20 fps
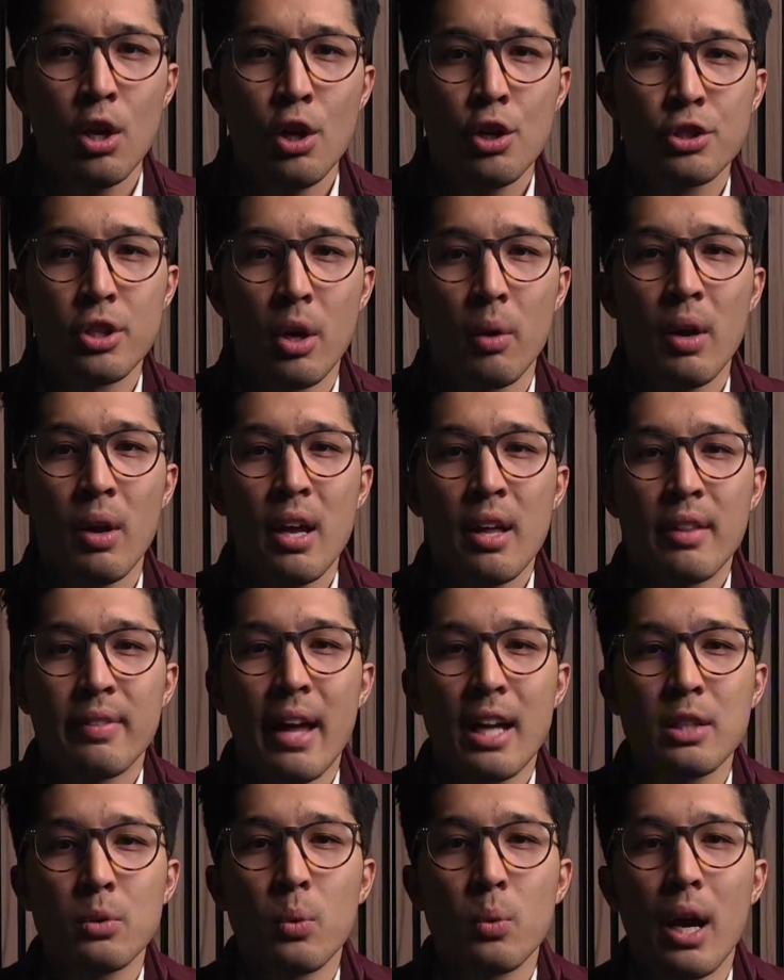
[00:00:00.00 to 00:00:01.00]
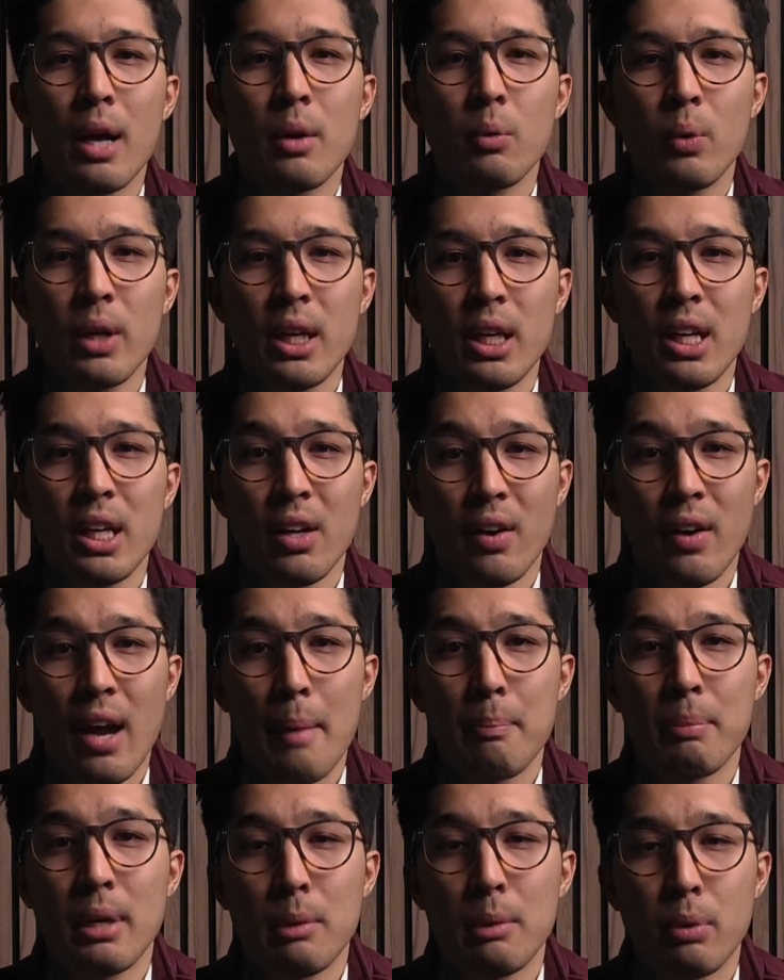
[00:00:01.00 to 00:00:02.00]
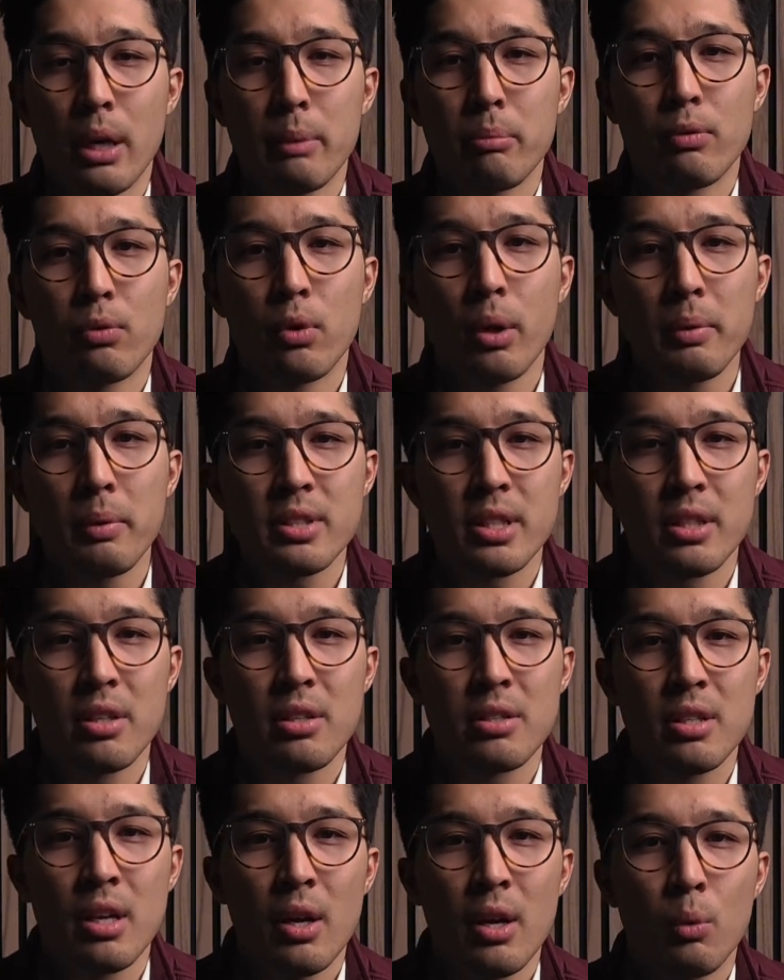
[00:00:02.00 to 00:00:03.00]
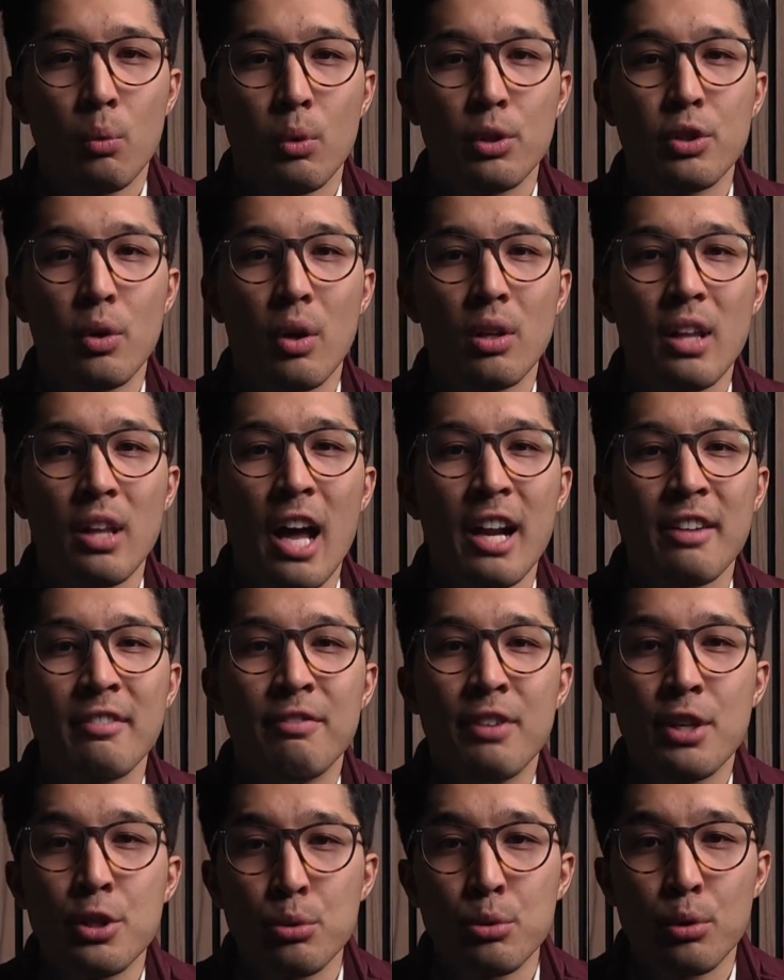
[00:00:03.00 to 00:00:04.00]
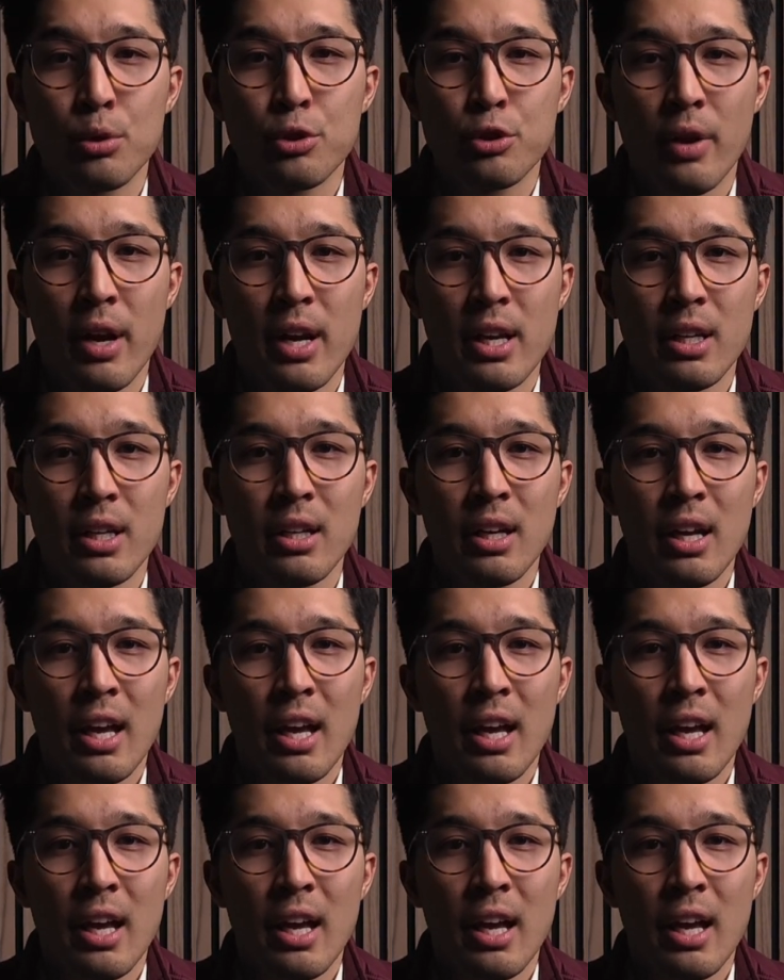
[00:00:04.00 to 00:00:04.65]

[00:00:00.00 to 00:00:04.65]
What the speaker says: So that's why we here at Peak Brain Performance Centers will do a lot of visual training